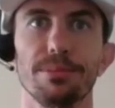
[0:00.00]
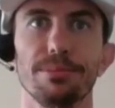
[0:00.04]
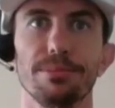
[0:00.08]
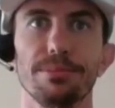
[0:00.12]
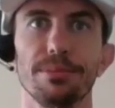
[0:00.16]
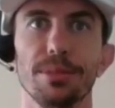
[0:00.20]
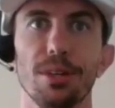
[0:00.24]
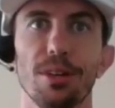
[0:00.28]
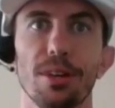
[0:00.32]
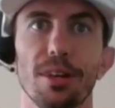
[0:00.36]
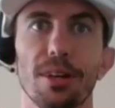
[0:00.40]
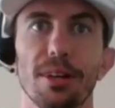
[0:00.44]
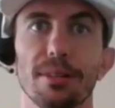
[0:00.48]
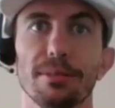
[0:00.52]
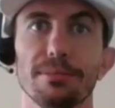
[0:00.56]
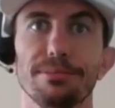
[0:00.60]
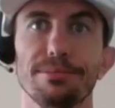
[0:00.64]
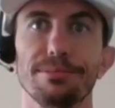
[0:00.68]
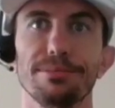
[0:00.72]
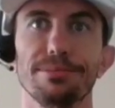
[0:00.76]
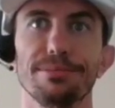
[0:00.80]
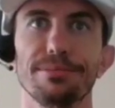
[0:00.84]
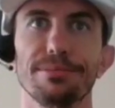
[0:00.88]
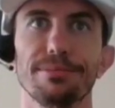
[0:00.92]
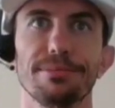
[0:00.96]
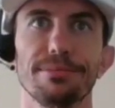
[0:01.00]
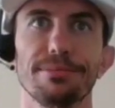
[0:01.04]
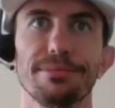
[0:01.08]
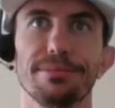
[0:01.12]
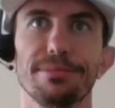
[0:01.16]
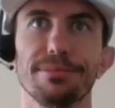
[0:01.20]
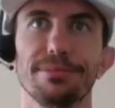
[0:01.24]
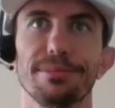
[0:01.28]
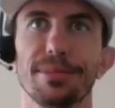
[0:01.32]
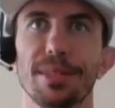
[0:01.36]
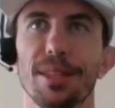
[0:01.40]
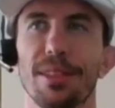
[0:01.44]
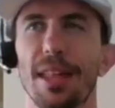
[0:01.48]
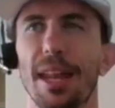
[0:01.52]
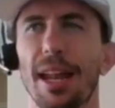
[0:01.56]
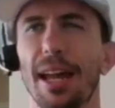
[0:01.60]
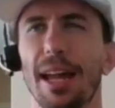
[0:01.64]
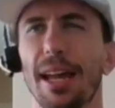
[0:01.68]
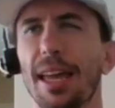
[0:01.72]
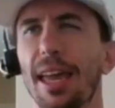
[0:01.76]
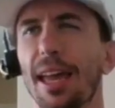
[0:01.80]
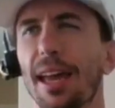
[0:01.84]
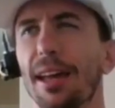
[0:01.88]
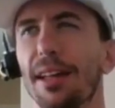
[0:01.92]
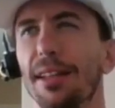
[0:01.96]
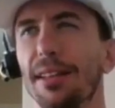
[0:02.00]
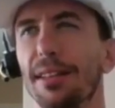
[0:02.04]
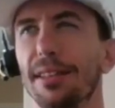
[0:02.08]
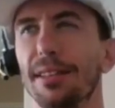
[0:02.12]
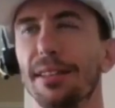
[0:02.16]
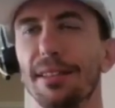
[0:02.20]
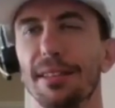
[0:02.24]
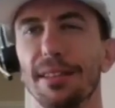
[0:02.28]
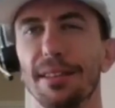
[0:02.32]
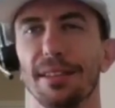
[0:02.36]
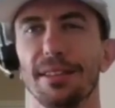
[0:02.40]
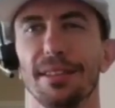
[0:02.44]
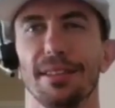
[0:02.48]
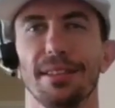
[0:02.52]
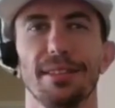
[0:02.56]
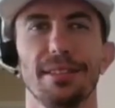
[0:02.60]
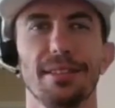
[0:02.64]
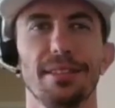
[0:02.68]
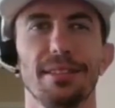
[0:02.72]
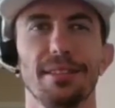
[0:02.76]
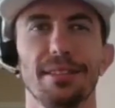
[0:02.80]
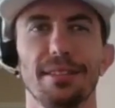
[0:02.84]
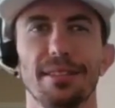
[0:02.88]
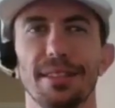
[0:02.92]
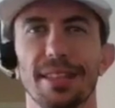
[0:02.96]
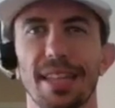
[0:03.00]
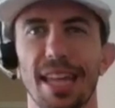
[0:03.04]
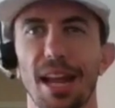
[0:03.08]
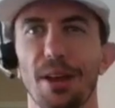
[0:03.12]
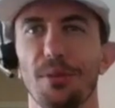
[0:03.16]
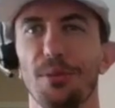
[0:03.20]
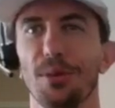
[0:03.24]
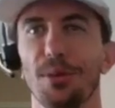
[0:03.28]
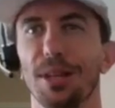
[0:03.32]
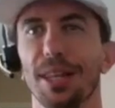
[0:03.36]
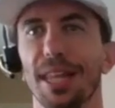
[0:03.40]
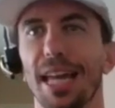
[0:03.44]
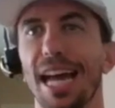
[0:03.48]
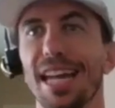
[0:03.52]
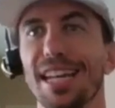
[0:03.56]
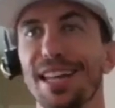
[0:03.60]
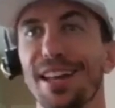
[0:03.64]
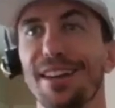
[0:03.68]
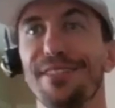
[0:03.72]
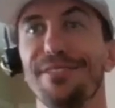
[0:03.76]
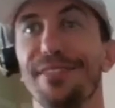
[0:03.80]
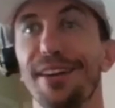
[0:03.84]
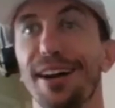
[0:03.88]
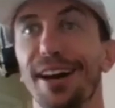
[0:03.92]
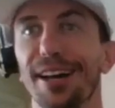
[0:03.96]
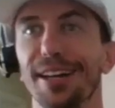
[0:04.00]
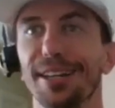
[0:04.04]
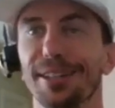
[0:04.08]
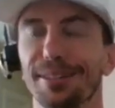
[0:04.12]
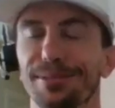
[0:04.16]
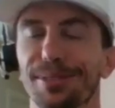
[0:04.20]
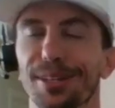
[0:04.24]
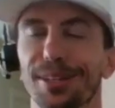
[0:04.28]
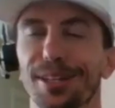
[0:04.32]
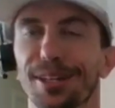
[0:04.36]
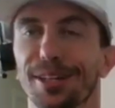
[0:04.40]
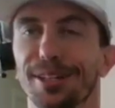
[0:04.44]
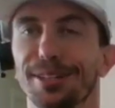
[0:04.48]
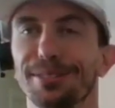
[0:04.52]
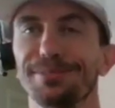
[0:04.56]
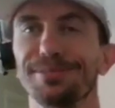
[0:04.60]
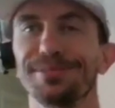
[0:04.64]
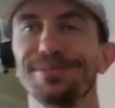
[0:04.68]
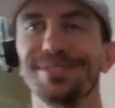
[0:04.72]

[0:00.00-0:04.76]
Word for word: you know, that I can't, can't really identify, you know?